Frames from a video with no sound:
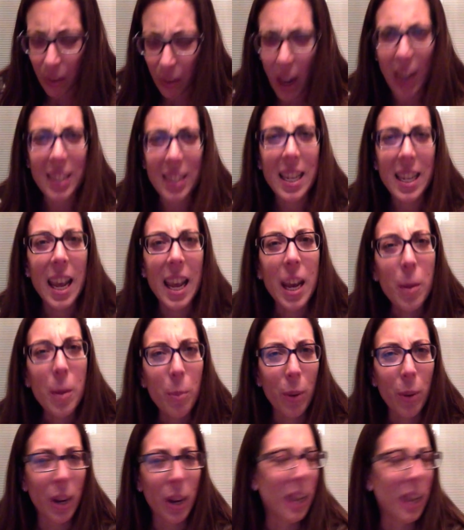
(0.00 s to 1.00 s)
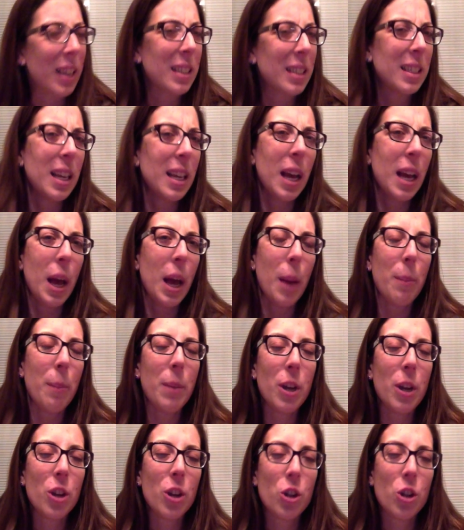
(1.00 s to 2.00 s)
And take breaks.
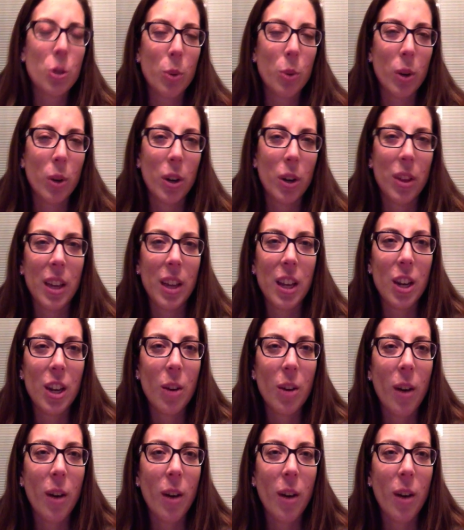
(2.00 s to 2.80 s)
Make sure that,